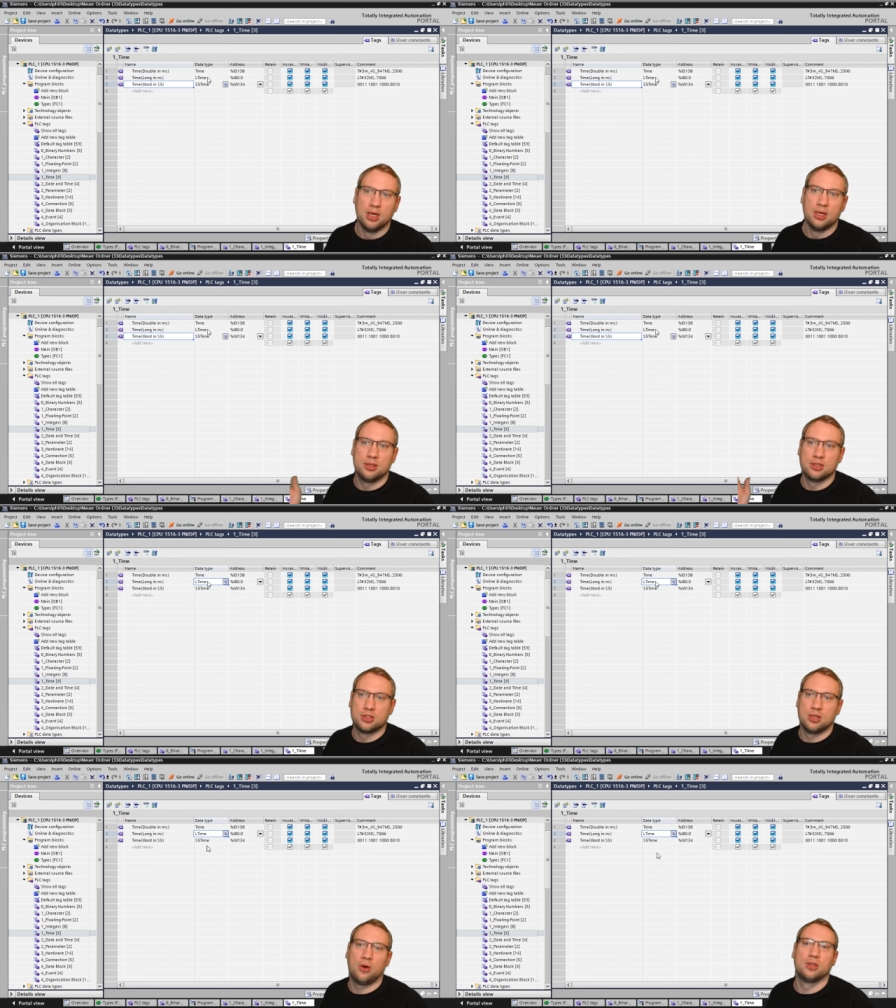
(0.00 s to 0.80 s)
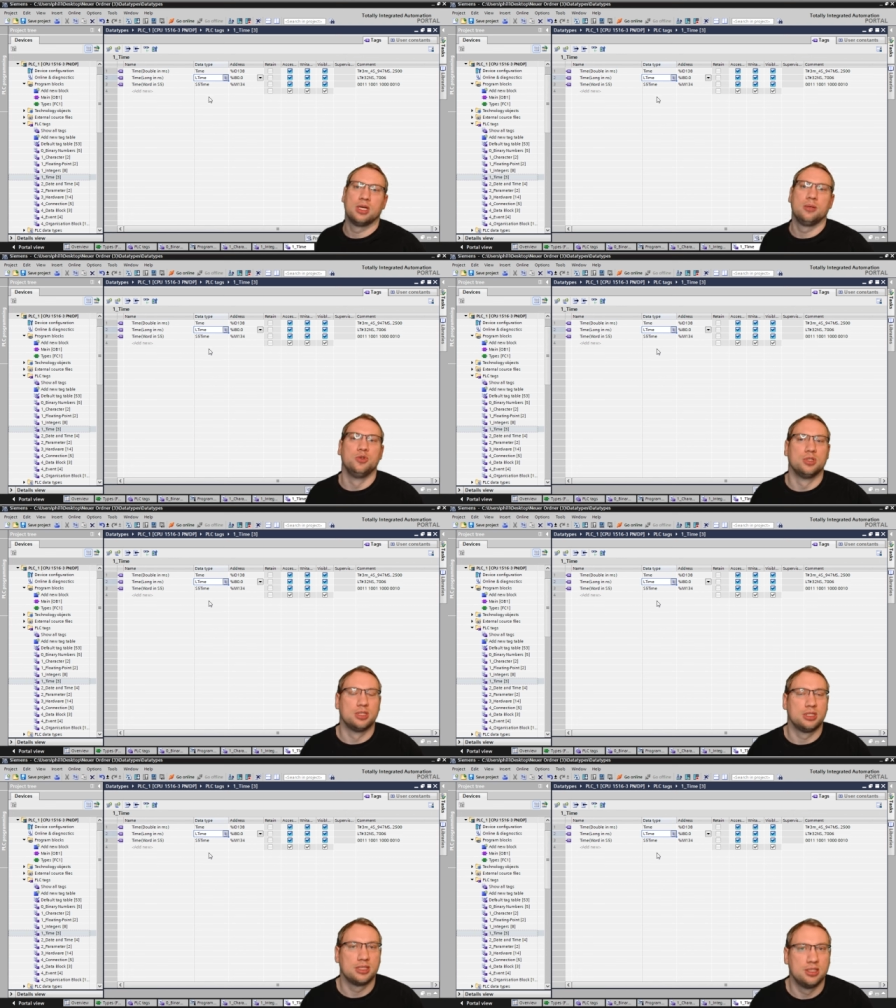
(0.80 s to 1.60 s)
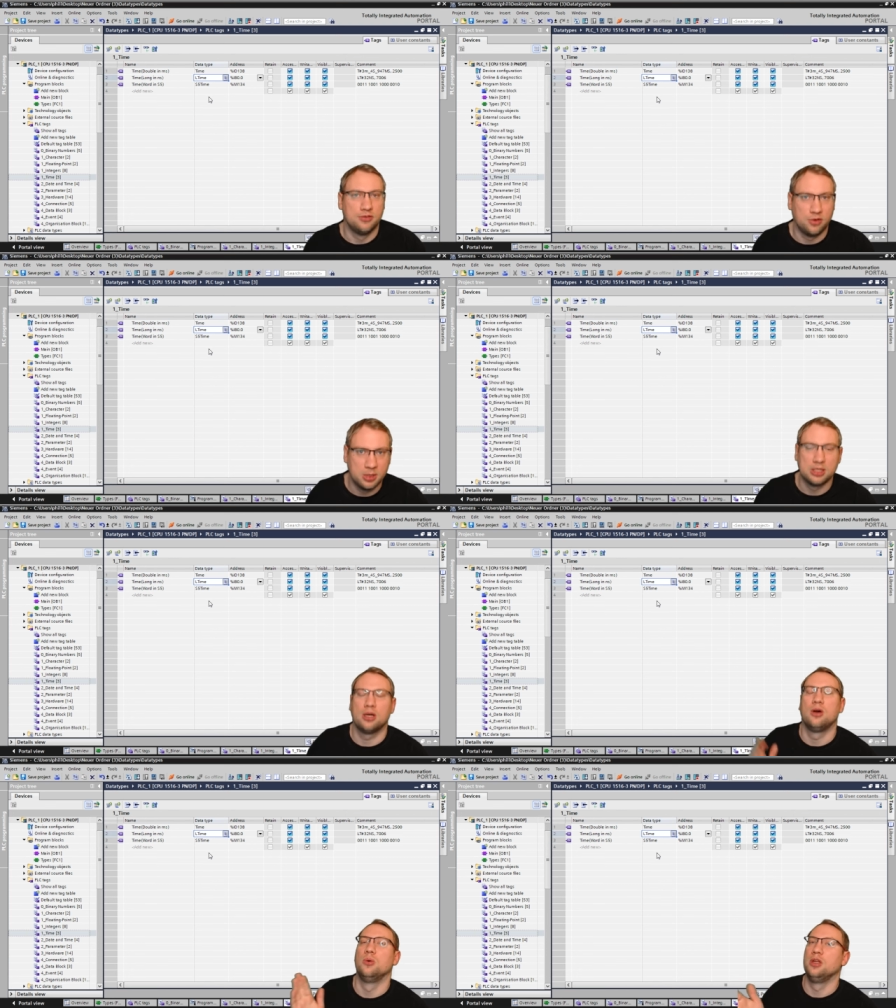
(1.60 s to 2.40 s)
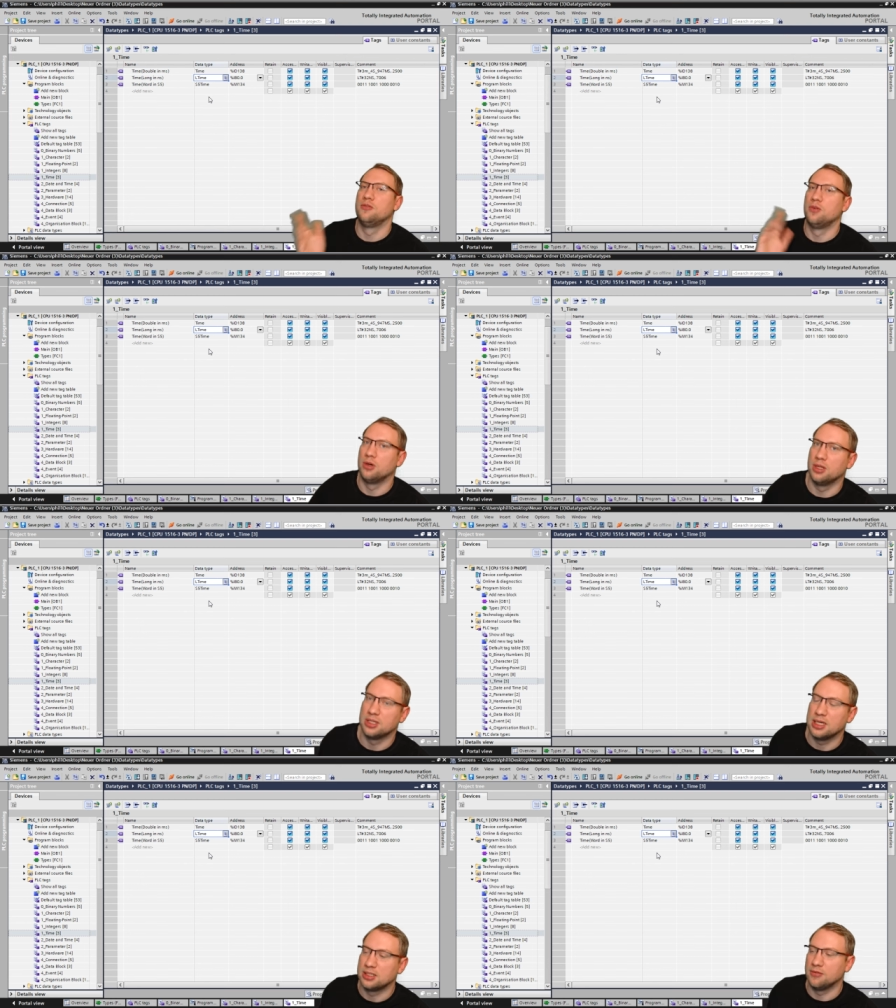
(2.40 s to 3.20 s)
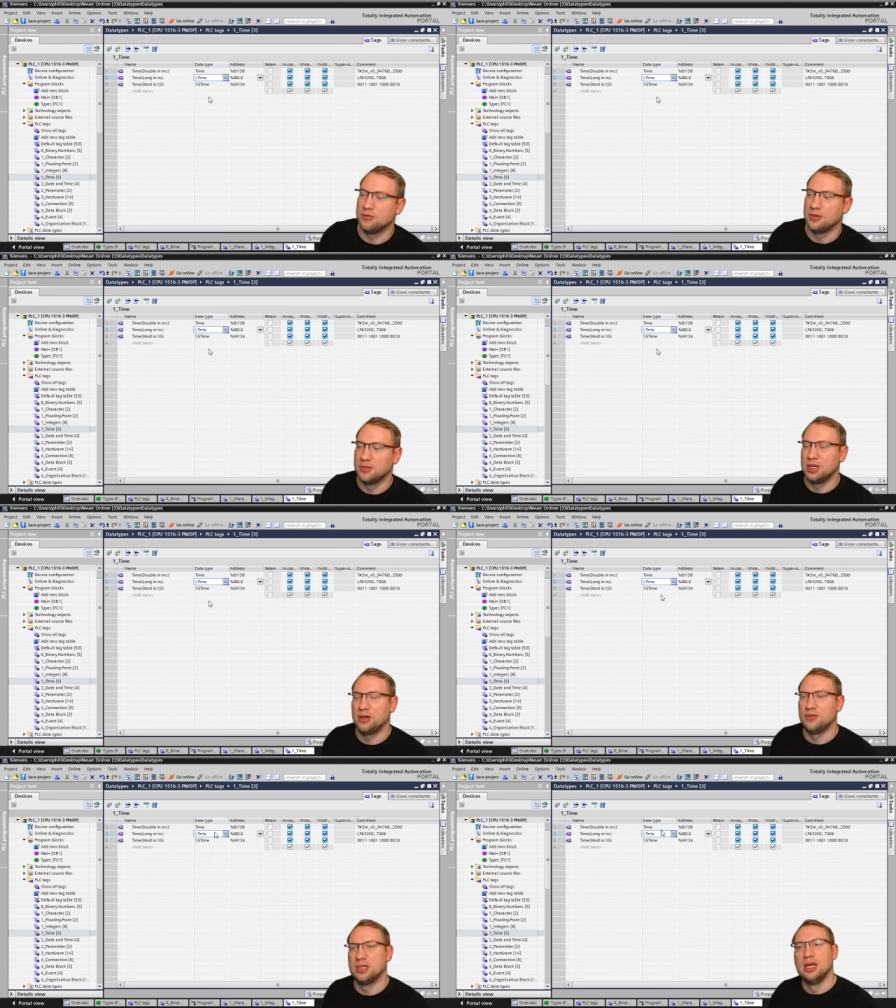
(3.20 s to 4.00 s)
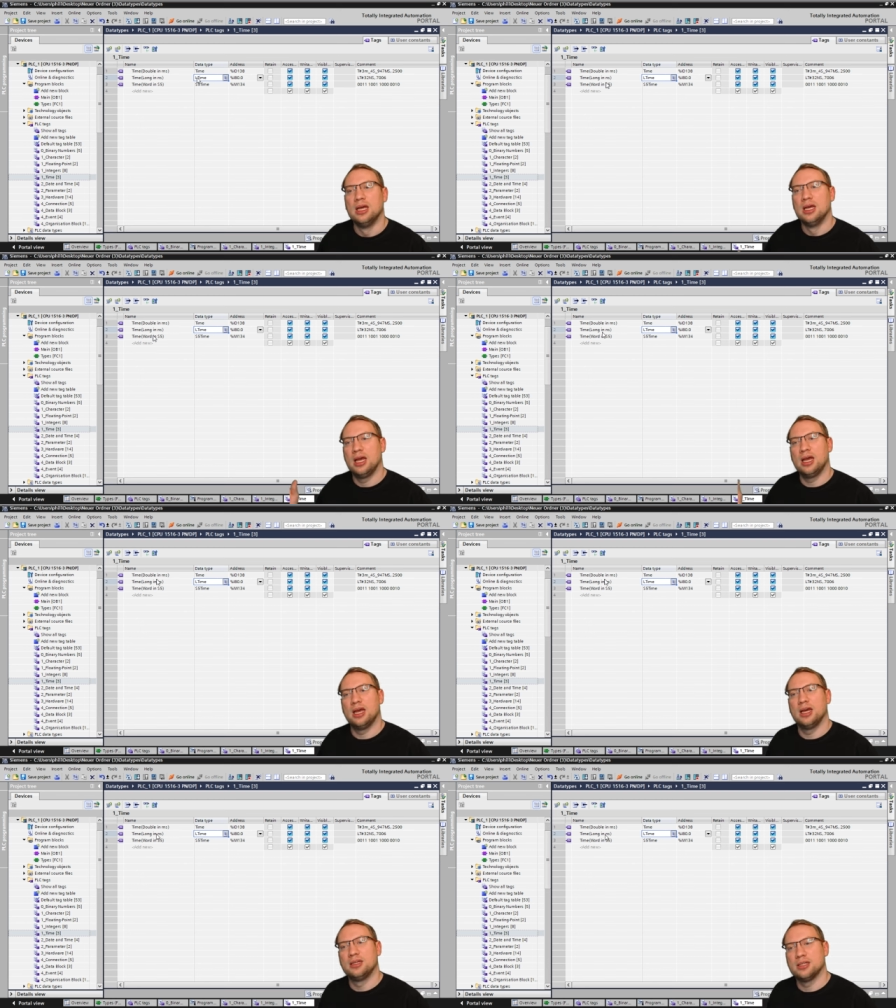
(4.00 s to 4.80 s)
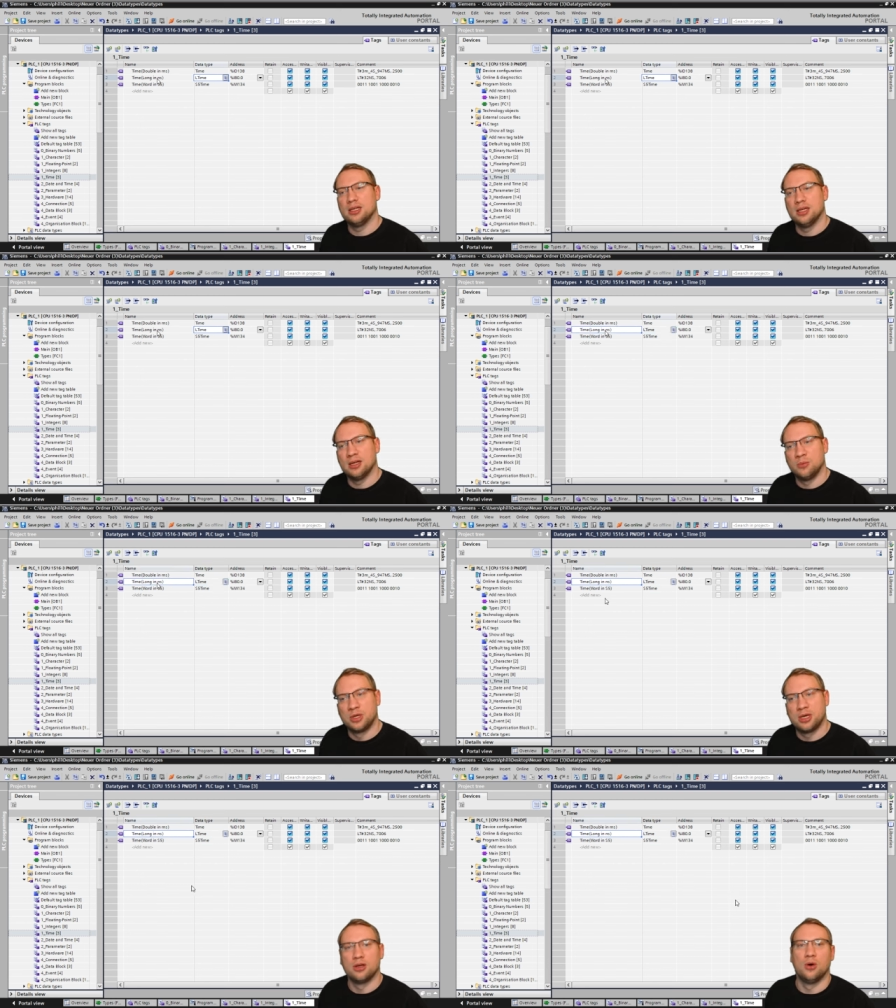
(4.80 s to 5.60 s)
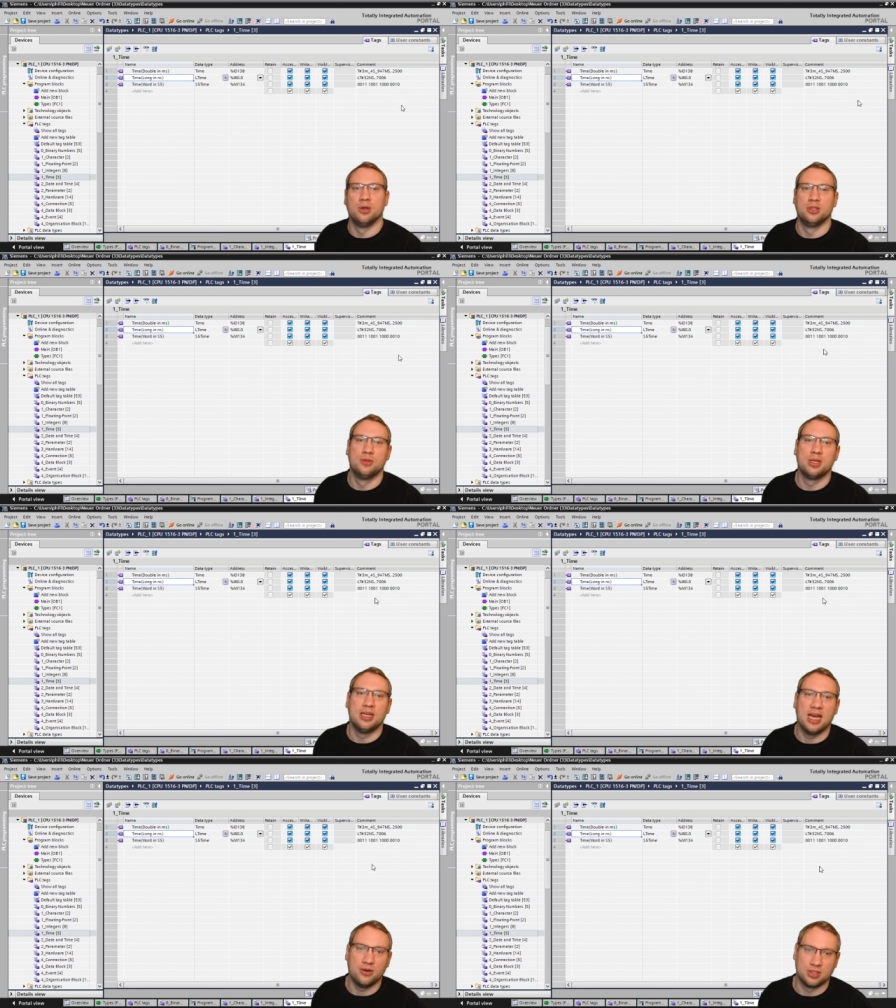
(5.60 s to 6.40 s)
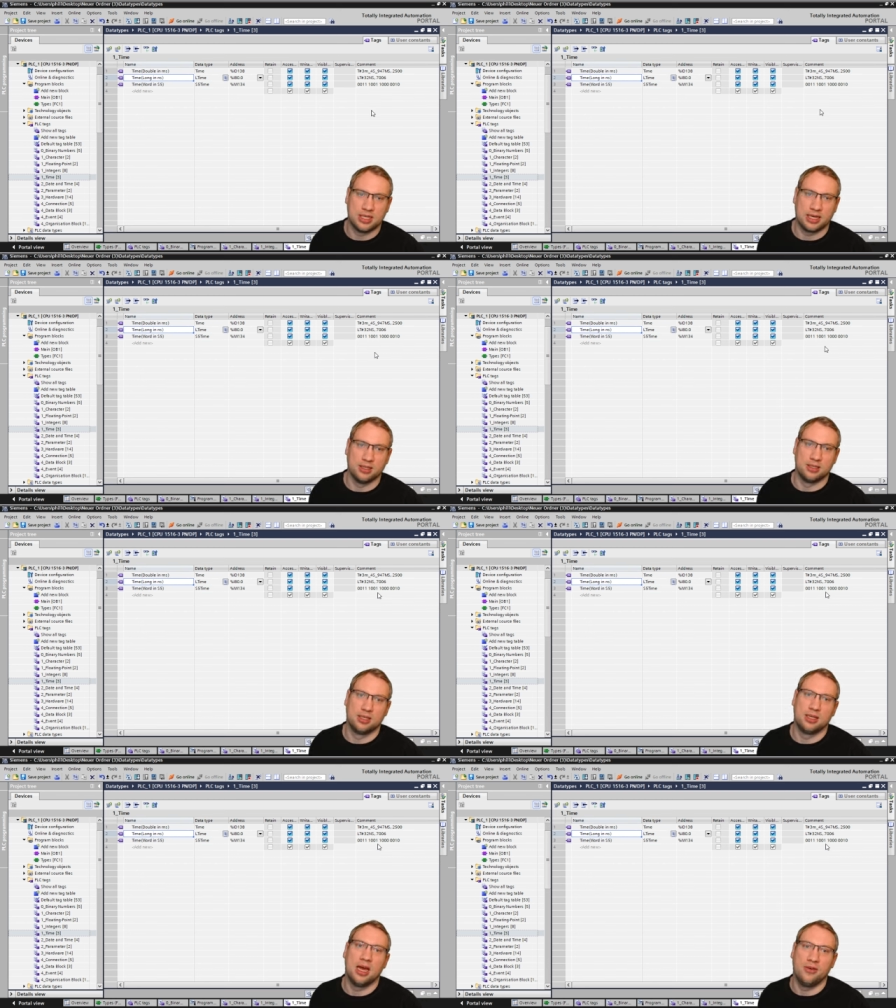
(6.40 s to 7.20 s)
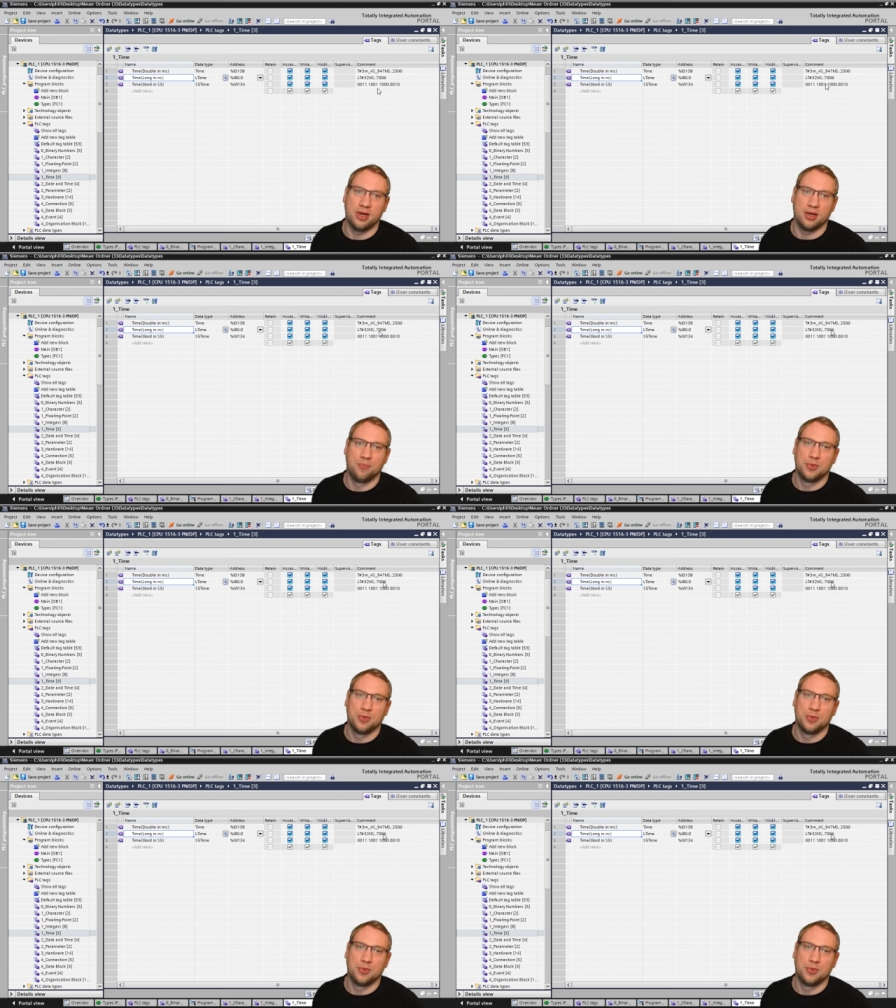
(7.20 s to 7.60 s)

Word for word: This long time uses sixty-four bit only for the S seven fifteen hundred, and uh, we can go into the nanosecond area.